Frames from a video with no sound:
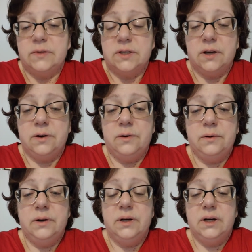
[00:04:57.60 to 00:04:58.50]

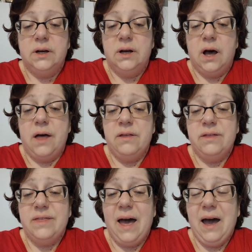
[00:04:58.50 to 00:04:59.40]
So other
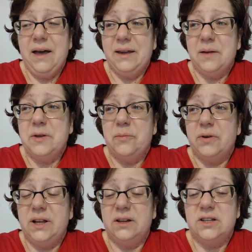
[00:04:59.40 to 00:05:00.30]
than that, like I'm in
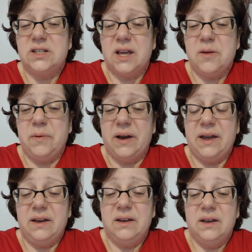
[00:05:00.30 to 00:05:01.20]
pretty good shape.
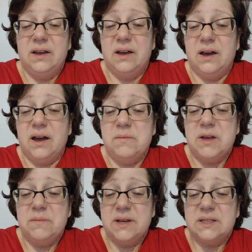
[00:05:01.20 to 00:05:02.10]
I I
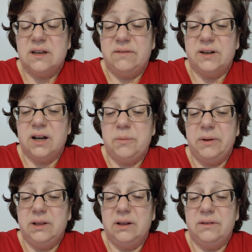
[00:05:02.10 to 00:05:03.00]
made myself a
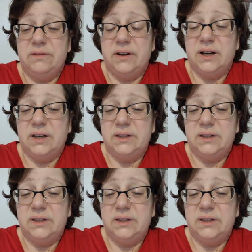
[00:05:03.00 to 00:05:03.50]
couple of